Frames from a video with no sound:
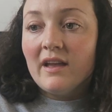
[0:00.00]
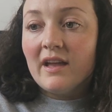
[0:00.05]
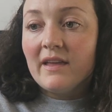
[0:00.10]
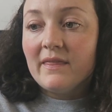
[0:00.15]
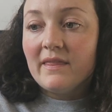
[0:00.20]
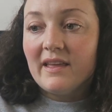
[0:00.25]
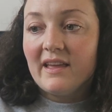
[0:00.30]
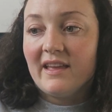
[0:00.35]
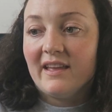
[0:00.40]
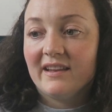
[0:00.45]

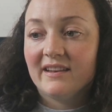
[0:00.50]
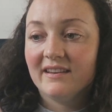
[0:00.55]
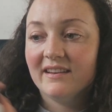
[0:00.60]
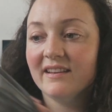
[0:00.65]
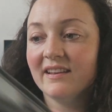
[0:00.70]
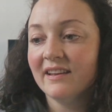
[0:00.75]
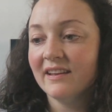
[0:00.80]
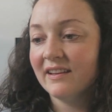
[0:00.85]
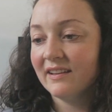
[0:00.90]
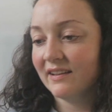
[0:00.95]
And then
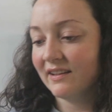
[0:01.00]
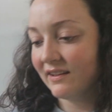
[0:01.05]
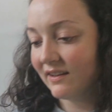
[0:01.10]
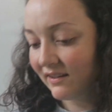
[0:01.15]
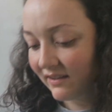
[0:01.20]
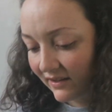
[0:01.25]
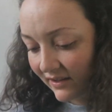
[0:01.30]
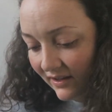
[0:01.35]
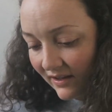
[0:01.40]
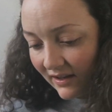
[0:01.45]

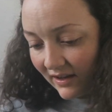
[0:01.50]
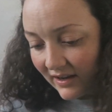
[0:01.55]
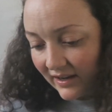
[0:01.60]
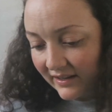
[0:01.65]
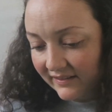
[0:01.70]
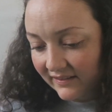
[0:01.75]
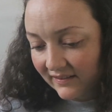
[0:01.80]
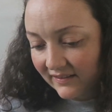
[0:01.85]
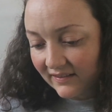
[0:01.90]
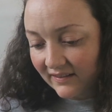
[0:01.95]

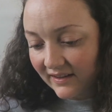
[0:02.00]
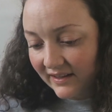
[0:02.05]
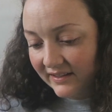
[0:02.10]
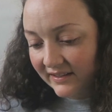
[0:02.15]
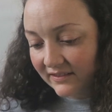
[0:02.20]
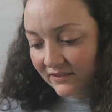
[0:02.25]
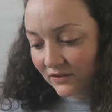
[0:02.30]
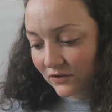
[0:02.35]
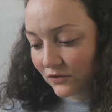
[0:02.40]
I decided